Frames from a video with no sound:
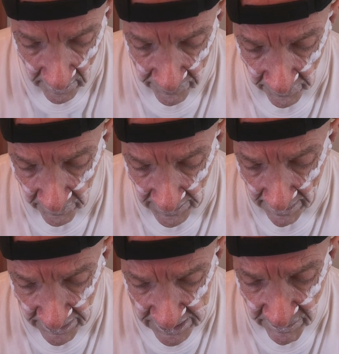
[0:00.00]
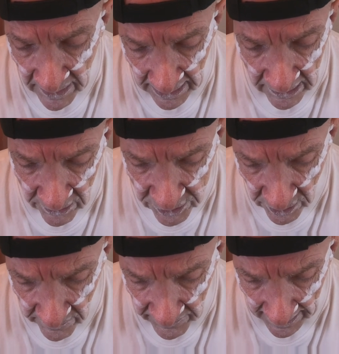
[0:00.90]
for that much money, you
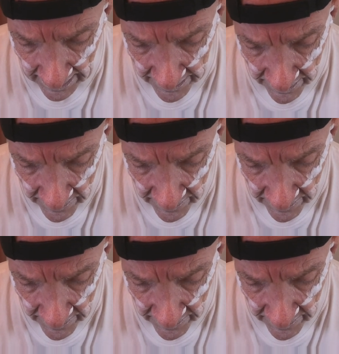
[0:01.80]
should have had